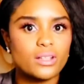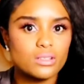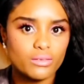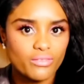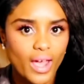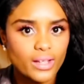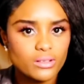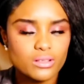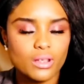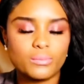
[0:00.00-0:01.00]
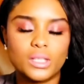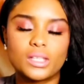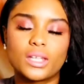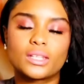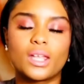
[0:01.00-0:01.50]
to the fight or
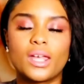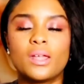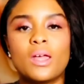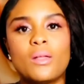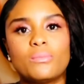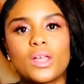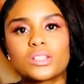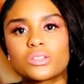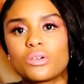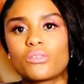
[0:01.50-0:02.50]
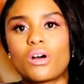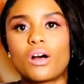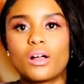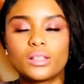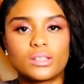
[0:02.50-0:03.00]
something like that. Not sure of
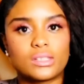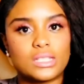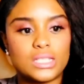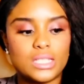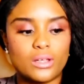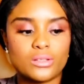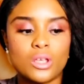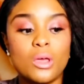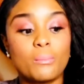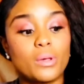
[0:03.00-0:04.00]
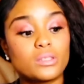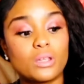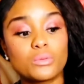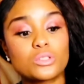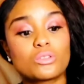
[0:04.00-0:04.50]
all of the details. But
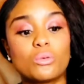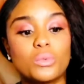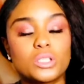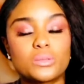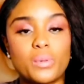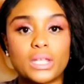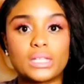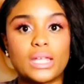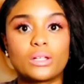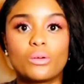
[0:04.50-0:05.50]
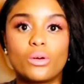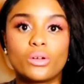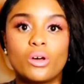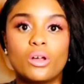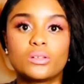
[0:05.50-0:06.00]
there was so much speculating going
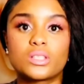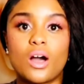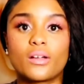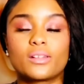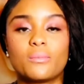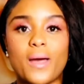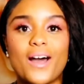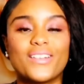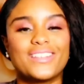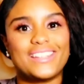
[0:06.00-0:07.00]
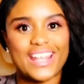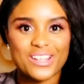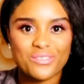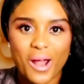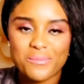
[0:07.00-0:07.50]
on, talking about
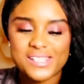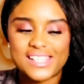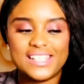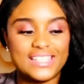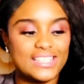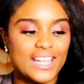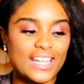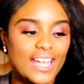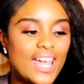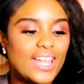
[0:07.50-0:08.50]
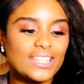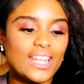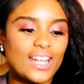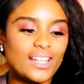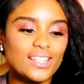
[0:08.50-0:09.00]
Nate Robinson and Jake,
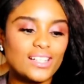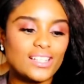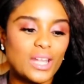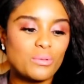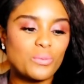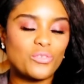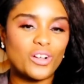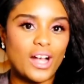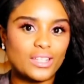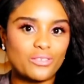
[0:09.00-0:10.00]
that I think a lot of people forgot the